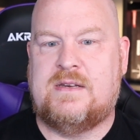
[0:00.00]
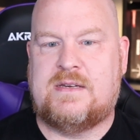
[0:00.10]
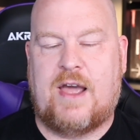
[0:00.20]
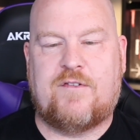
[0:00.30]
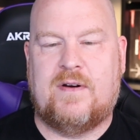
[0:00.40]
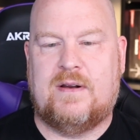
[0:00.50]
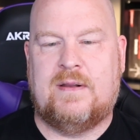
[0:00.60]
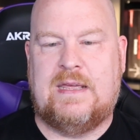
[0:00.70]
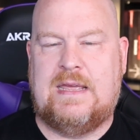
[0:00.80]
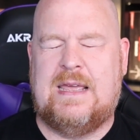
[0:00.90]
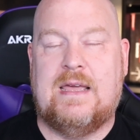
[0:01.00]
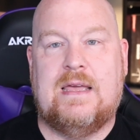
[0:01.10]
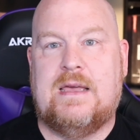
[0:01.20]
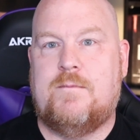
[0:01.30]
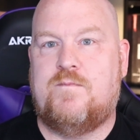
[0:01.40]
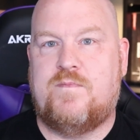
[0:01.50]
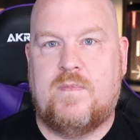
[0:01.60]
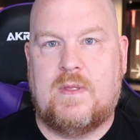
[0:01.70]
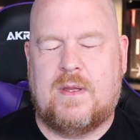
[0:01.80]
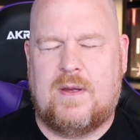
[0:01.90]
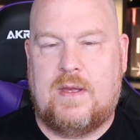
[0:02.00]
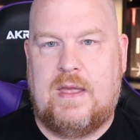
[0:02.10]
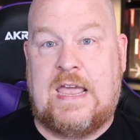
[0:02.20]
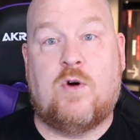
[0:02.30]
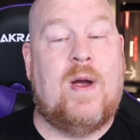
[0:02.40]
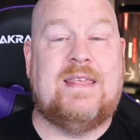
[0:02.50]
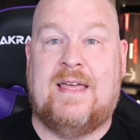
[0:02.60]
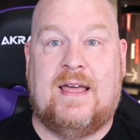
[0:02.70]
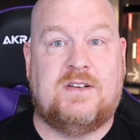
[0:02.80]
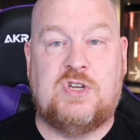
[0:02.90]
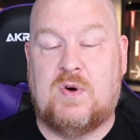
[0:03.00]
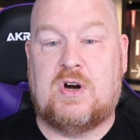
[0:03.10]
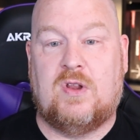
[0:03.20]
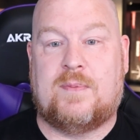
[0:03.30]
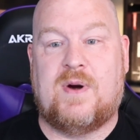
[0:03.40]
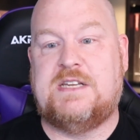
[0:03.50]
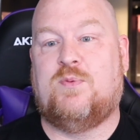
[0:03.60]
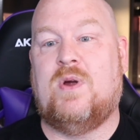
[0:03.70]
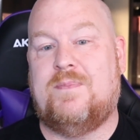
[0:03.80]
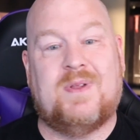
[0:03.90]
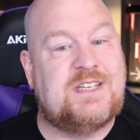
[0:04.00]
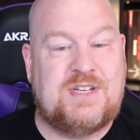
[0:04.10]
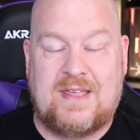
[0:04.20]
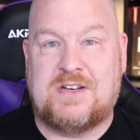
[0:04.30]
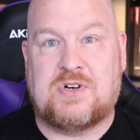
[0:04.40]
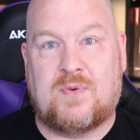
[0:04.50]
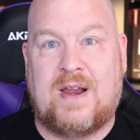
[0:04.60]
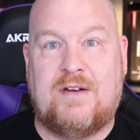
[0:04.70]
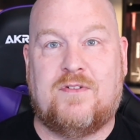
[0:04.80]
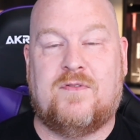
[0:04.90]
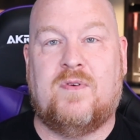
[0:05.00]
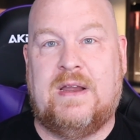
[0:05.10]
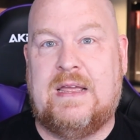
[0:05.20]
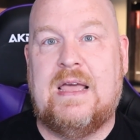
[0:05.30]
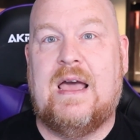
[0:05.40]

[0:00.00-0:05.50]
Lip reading: definitely equate that $200 price point, plus you get the terrain for free.